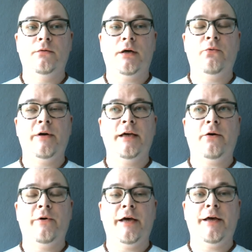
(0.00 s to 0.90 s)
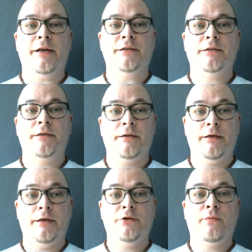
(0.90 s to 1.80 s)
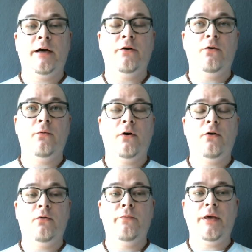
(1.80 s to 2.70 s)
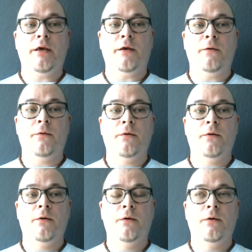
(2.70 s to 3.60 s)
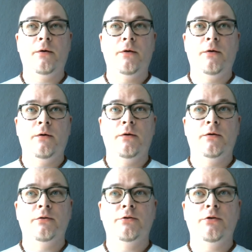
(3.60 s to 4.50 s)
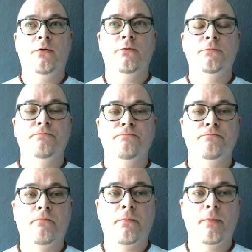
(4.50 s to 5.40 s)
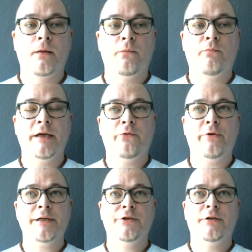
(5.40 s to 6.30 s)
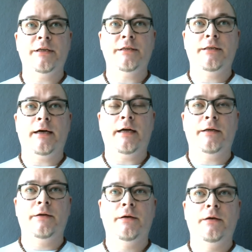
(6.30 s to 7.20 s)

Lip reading: awake awareness, into my whole being. So my question is that